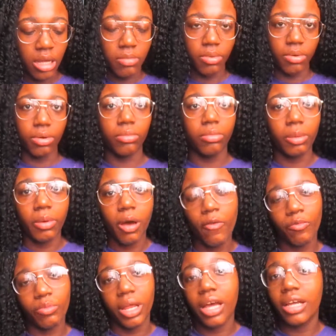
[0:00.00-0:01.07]
but apart
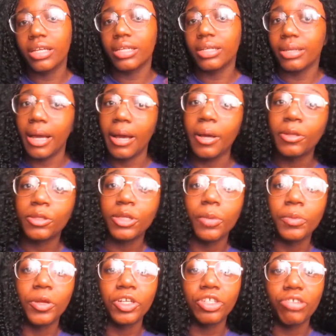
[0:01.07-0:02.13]
from that, yeah. So I'm
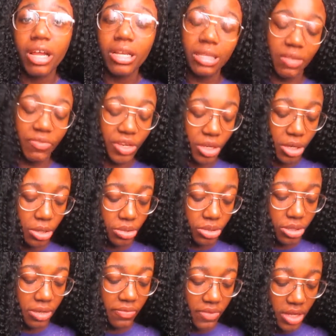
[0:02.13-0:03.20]
going straight into the video.
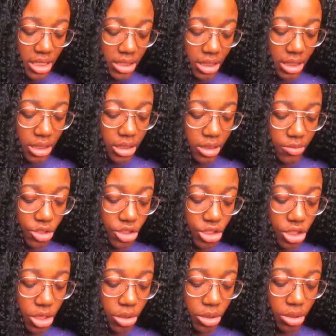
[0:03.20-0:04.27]
So the first sneakers I'm going to
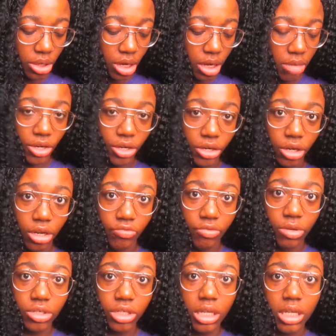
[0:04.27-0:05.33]
show you are my Nike
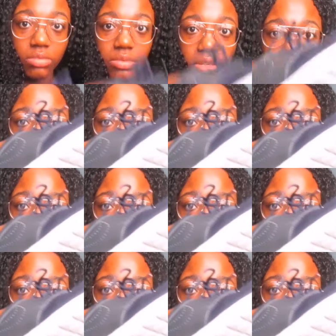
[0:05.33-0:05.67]
Roshis, which